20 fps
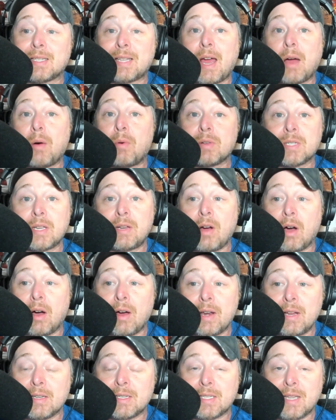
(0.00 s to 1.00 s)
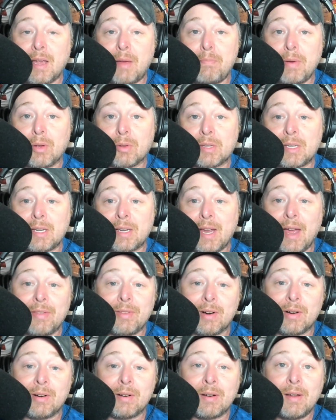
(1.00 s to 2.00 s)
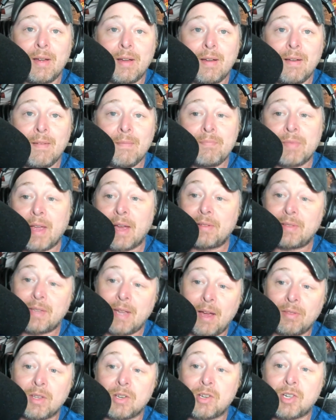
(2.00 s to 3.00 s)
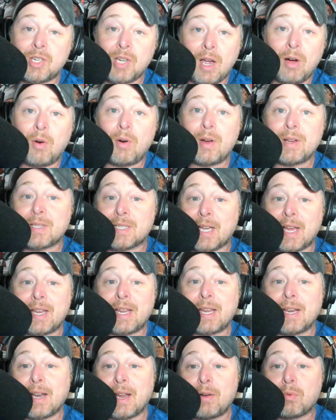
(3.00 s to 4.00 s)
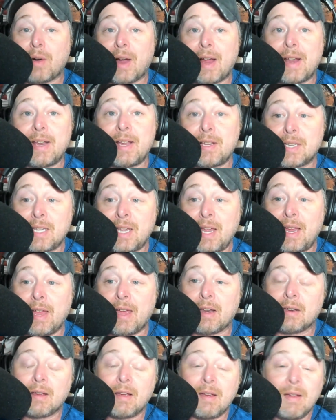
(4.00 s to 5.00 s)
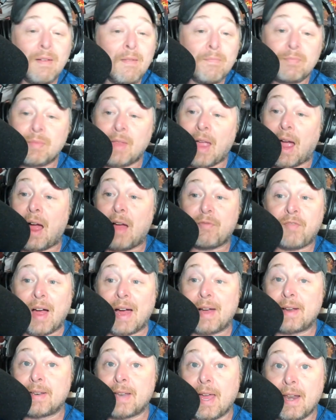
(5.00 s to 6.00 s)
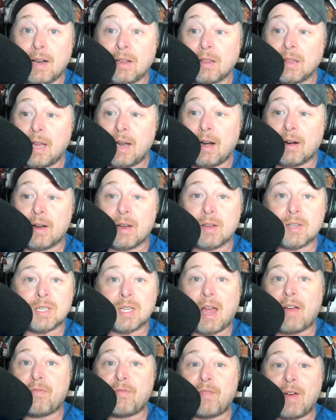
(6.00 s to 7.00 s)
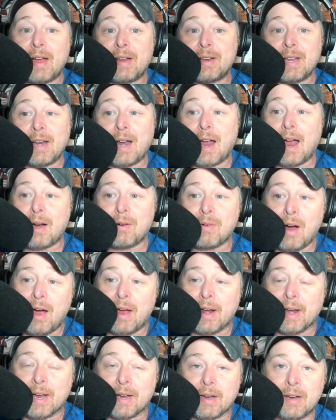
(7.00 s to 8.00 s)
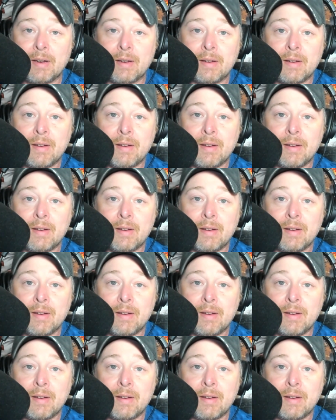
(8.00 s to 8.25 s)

That was the audience they built together, and now the show has taken a ratings hit. I find that hilarious. I find it ironic.